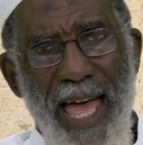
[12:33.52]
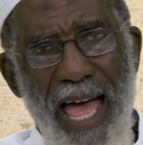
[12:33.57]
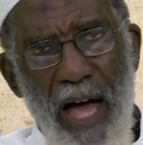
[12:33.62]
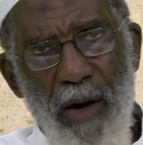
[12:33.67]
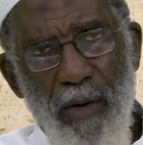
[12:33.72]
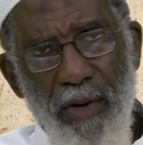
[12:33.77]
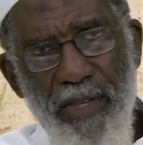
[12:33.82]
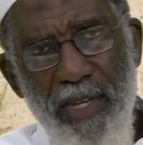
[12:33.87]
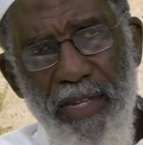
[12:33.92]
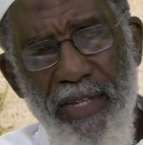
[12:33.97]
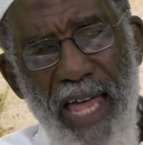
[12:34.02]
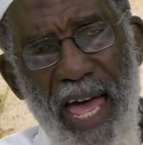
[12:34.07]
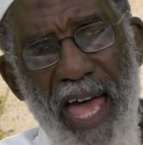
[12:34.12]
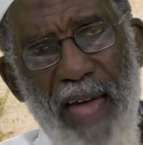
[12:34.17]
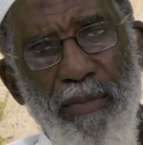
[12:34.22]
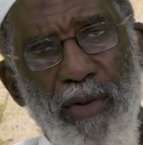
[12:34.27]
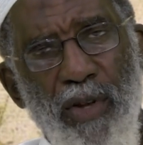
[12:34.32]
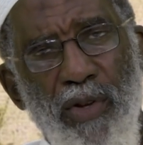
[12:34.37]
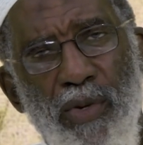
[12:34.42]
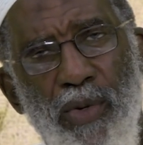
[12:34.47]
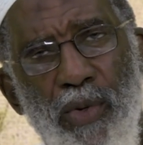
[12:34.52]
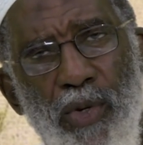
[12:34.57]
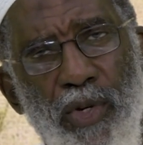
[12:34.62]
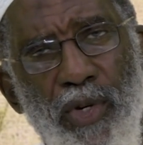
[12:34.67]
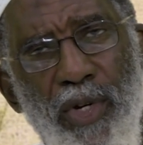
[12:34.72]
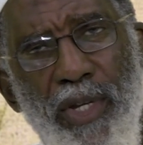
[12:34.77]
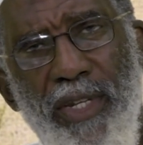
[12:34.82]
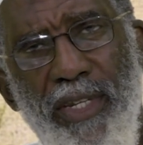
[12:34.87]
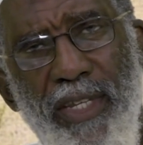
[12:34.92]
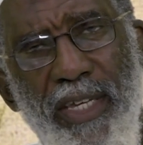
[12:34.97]
Now is the time to
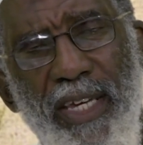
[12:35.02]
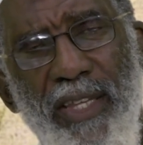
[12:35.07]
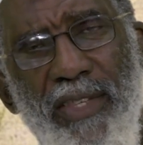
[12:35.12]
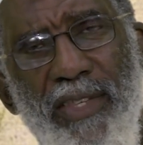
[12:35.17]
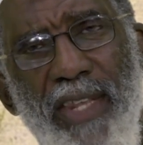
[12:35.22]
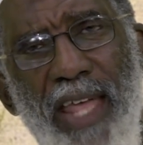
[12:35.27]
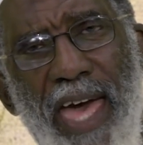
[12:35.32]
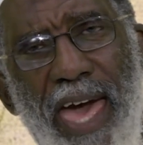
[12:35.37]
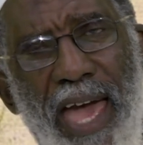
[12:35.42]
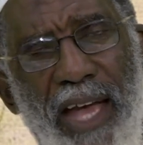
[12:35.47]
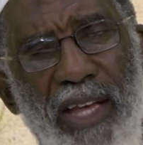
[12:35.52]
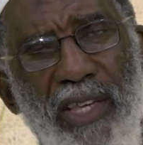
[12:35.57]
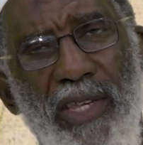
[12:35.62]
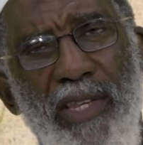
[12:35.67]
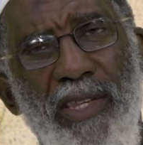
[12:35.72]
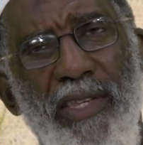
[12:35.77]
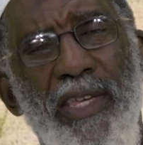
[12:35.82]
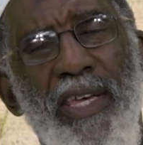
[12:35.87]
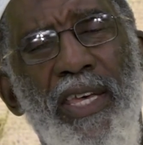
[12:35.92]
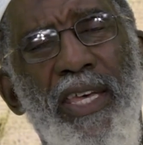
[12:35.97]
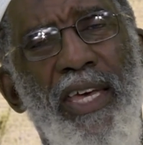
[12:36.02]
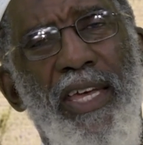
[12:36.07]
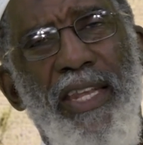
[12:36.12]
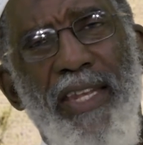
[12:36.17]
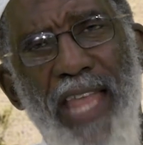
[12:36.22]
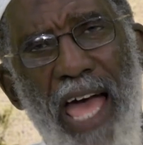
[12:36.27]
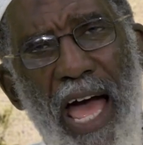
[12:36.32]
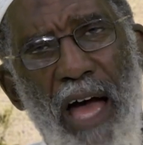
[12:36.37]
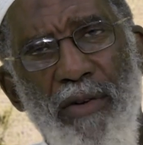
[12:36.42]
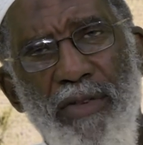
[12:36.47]
do good deeds and actions.
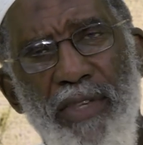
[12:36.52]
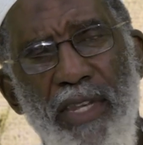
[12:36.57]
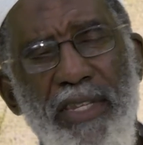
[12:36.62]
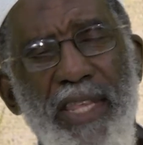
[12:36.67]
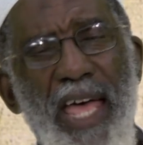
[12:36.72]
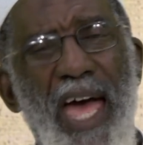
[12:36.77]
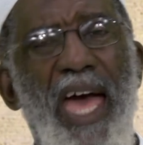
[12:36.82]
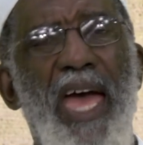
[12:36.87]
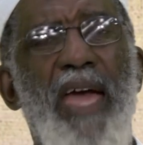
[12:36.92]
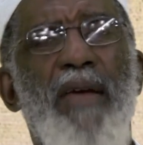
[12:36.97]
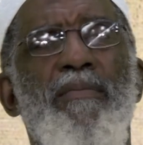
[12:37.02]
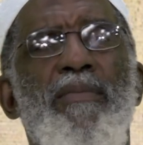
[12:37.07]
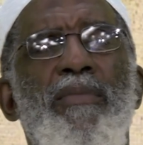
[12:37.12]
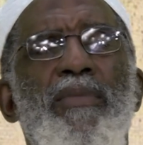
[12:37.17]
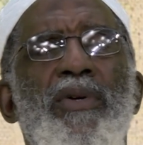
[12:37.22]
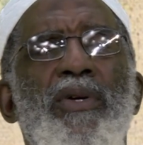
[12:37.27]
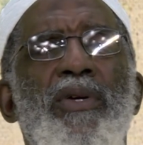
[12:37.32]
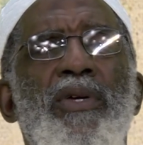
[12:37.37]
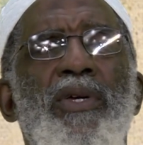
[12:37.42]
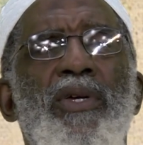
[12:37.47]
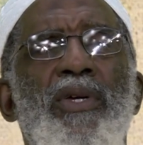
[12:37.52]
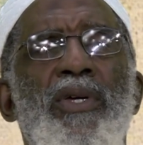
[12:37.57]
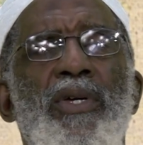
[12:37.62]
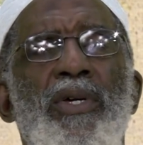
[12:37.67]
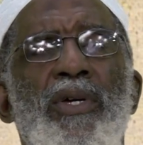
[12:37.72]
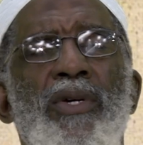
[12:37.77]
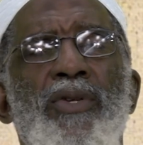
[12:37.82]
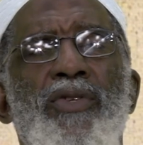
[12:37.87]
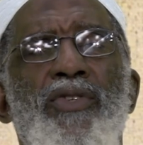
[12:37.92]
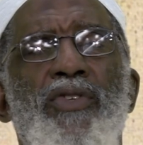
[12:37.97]
Now is the time
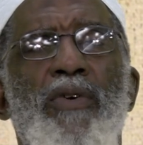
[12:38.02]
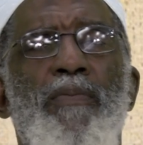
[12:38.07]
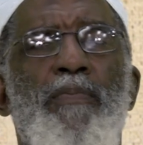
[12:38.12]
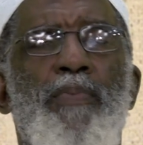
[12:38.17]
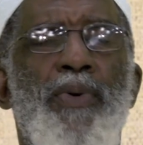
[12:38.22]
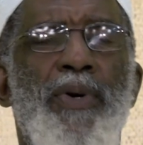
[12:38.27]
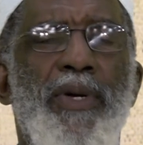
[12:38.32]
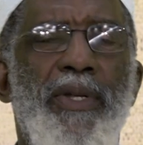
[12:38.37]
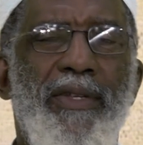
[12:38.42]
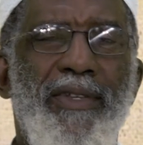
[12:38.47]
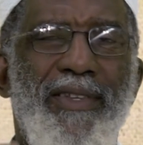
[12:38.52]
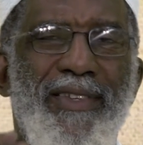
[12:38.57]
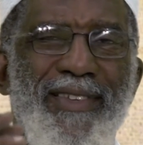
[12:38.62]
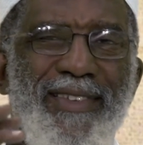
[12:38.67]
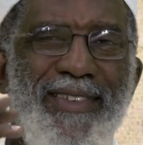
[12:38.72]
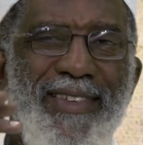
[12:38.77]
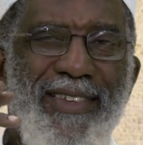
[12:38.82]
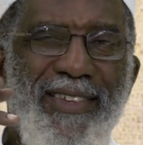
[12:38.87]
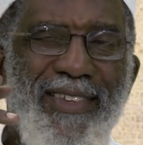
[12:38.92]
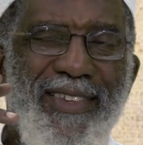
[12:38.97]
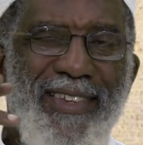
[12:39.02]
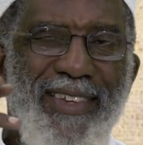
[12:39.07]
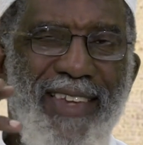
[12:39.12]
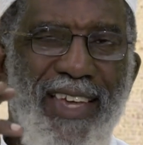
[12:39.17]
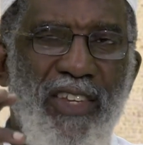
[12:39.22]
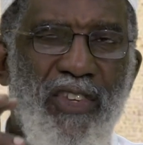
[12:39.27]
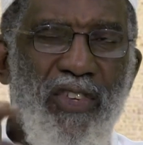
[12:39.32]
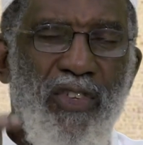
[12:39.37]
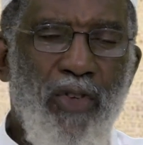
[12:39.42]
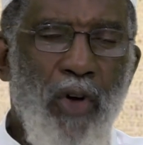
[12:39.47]
to put
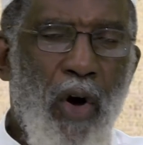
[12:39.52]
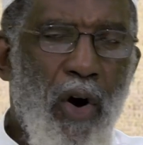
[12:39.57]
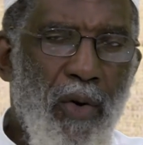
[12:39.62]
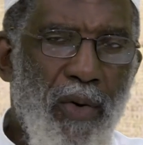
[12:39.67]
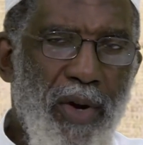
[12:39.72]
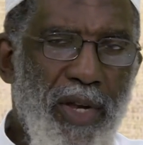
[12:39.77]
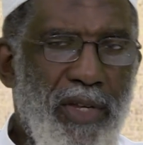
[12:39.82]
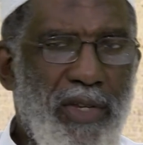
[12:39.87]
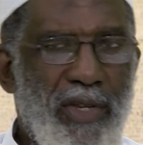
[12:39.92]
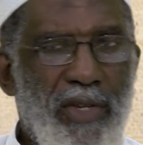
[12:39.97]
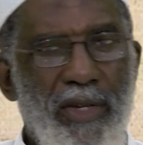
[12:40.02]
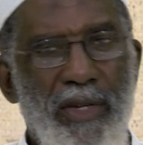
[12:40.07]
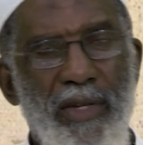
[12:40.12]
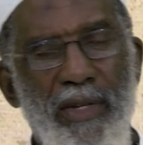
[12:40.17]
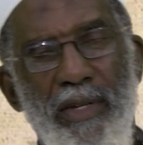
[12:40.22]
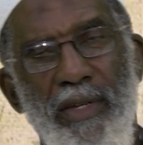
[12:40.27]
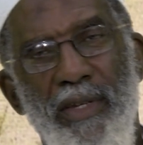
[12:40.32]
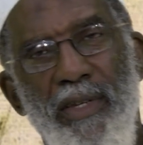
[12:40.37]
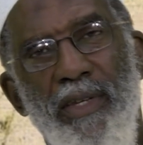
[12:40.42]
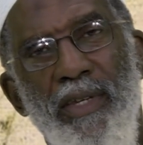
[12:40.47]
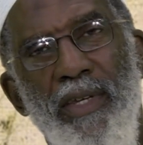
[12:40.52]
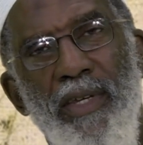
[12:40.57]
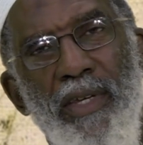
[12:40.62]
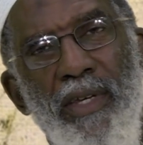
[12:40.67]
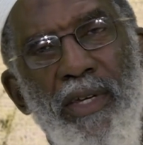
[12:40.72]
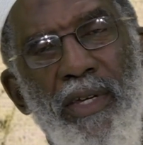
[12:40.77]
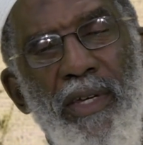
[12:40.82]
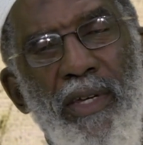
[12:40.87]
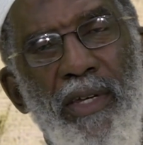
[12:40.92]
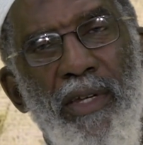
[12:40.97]
in storage
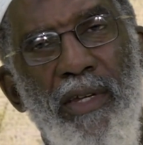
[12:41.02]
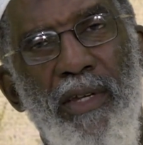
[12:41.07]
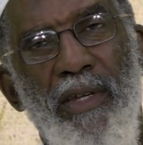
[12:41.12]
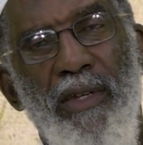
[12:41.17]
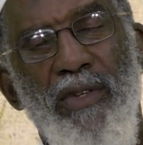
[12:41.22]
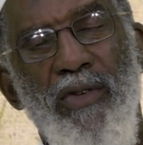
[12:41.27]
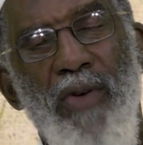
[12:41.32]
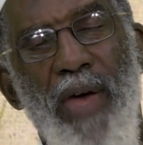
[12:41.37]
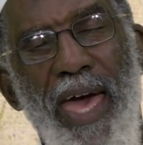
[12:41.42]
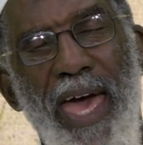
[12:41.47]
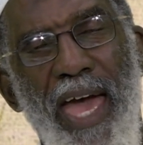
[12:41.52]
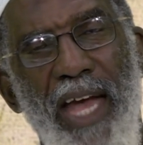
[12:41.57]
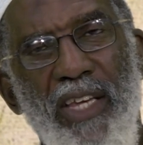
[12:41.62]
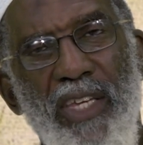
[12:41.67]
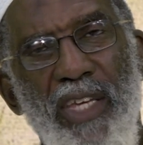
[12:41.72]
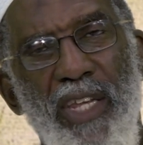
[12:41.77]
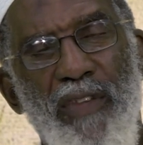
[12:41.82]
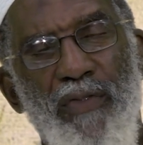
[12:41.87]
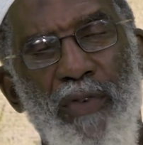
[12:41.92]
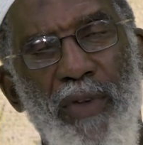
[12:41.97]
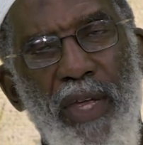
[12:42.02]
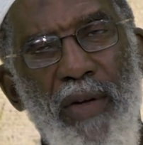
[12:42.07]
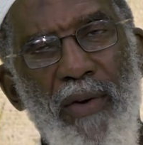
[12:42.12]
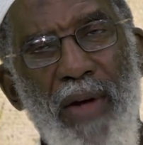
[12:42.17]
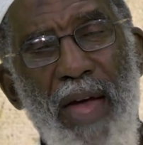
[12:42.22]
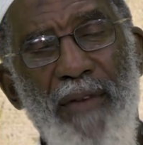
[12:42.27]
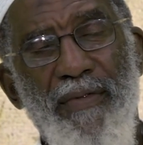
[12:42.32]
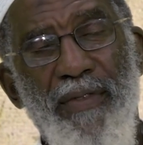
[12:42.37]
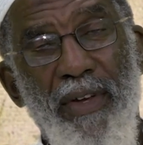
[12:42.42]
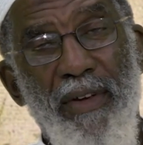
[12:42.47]
your actions
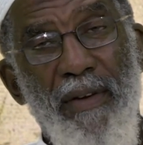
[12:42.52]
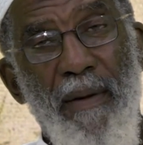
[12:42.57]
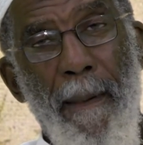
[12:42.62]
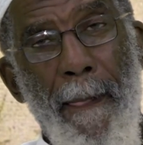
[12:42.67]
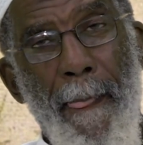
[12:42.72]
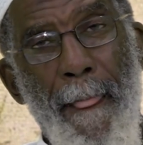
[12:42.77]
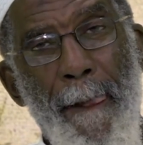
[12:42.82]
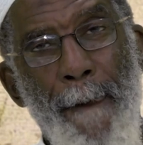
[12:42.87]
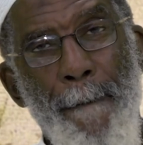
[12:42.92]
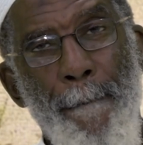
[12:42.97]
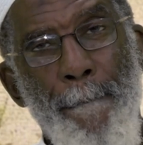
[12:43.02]
for the hereafter.